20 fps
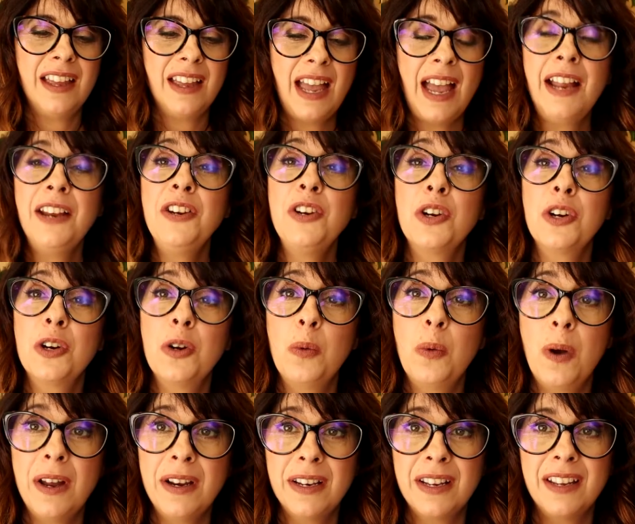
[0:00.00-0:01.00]
And you're gonna
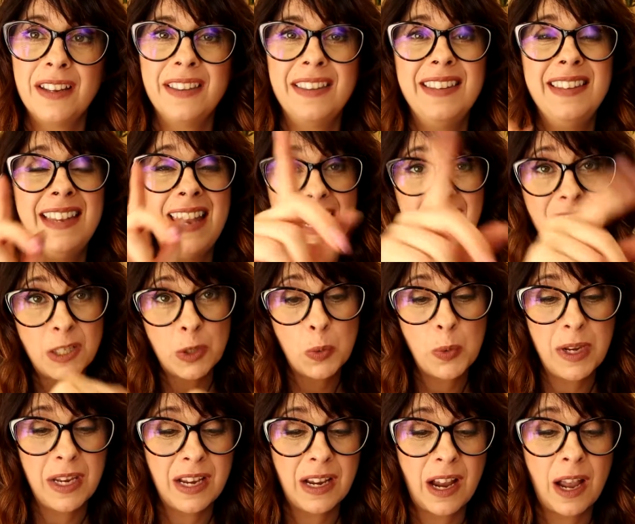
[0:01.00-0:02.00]
want, next
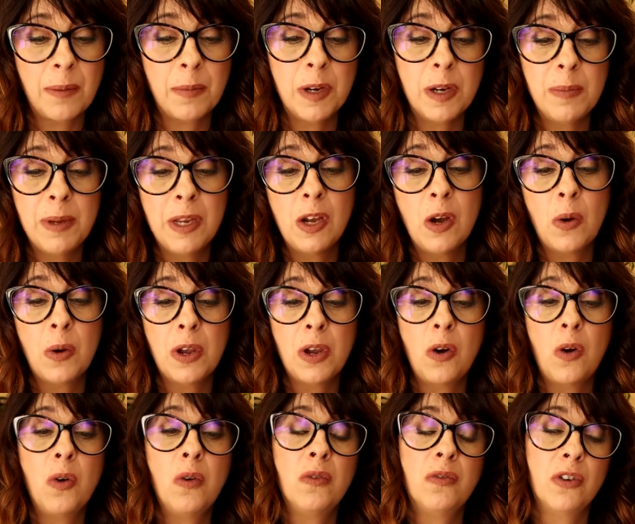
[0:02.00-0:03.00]
week, I'm gonna be going
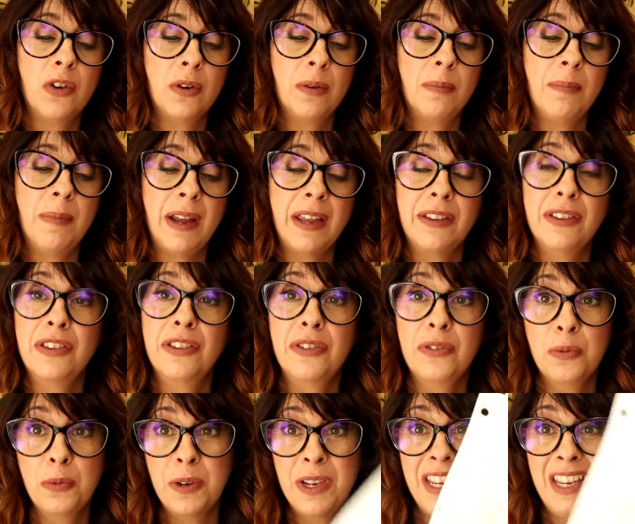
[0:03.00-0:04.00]
over my
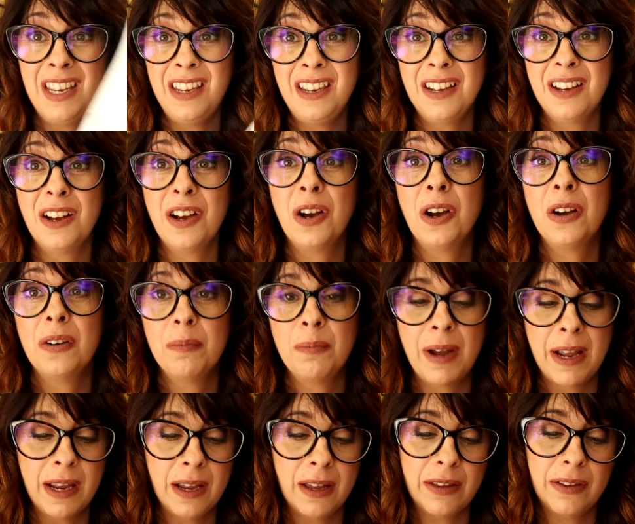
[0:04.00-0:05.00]
three
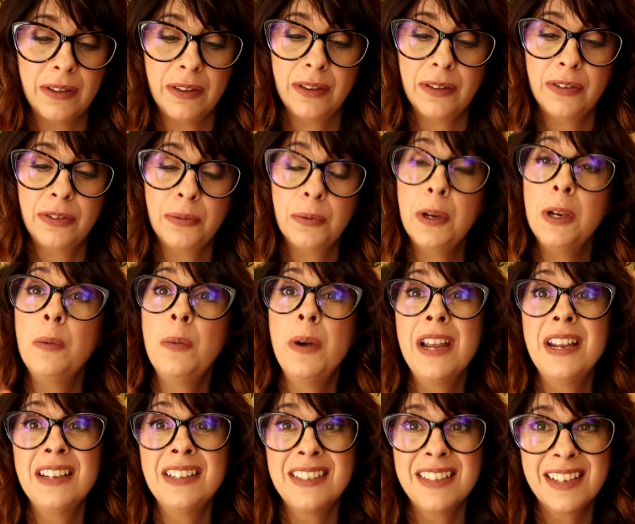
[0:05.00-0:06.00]

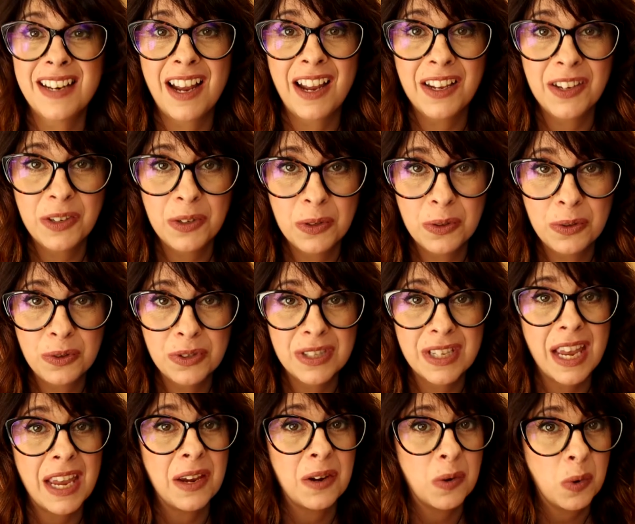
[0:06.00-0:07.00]
ways that I use
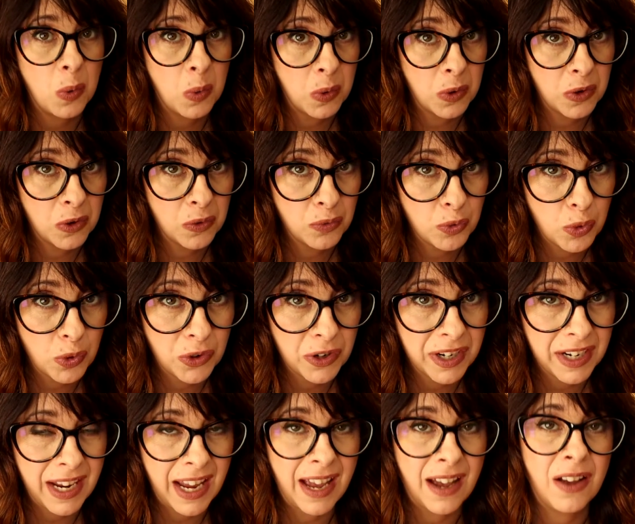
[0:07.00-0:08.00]
a Gore
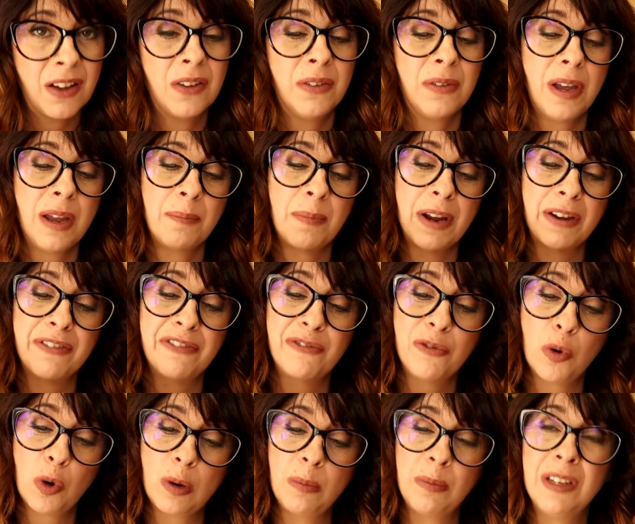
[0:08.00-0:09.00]
Royale and my
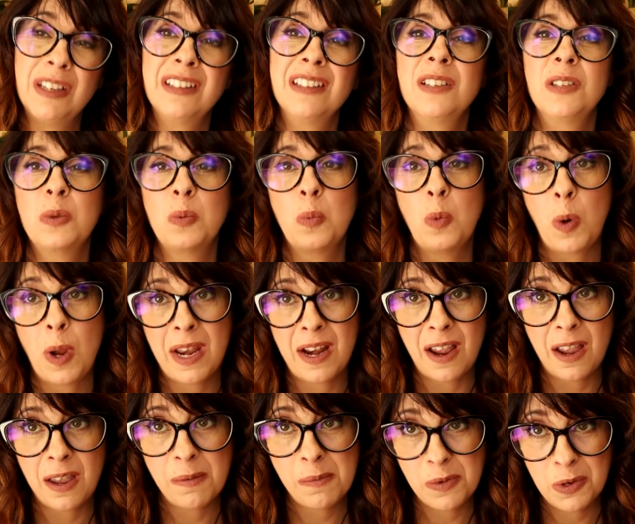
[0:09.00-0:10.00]
formulas when
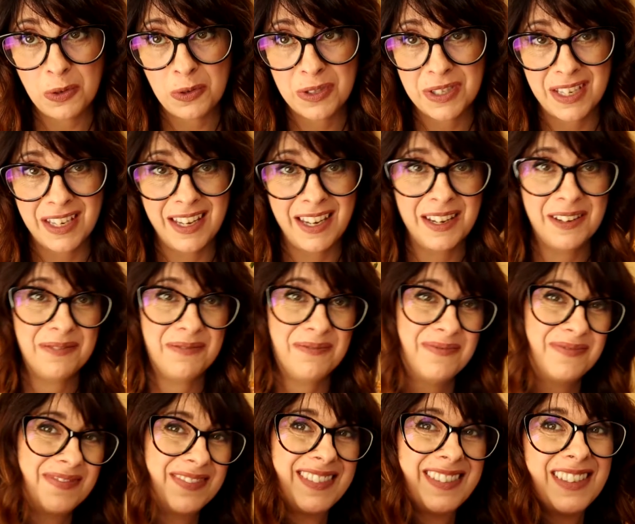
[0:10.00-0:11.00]
I'm using it.
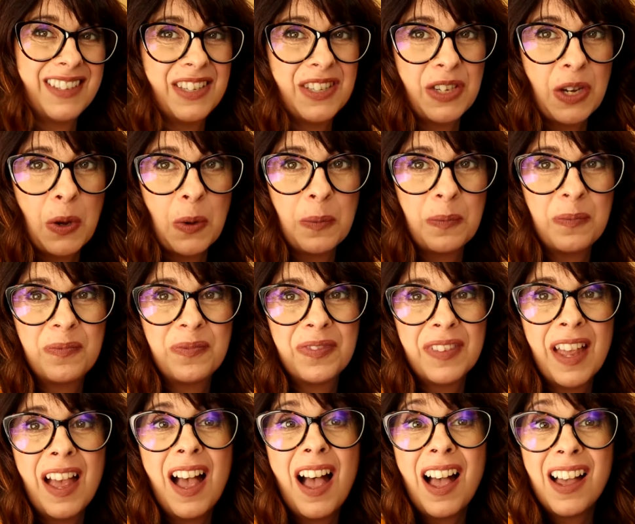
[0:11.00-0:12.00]
So
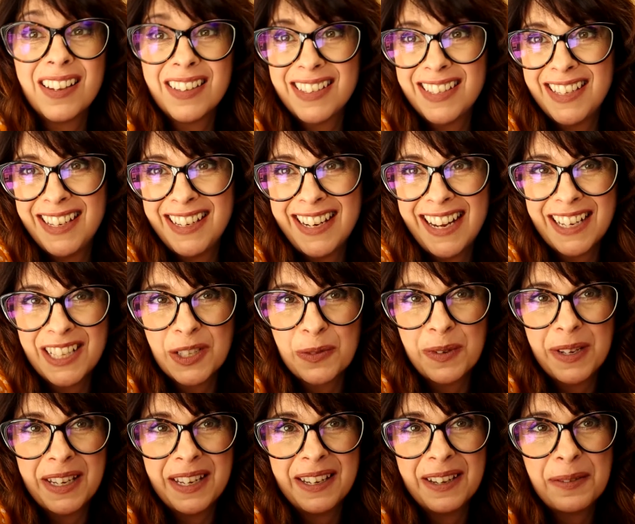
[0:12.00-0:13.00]
I'll see you next
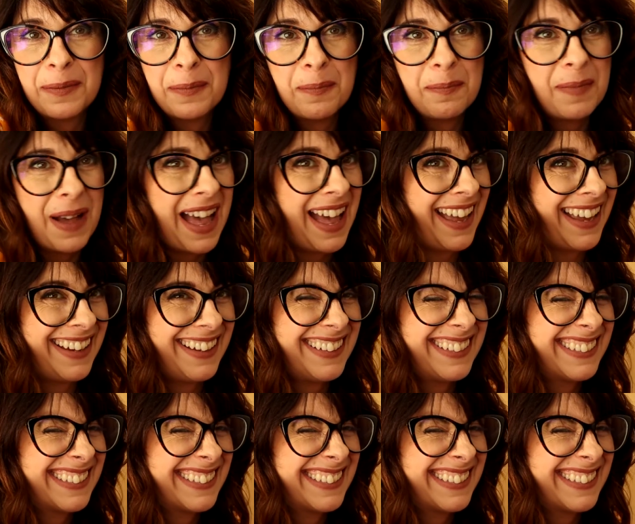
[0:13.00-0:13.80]
week. Bye.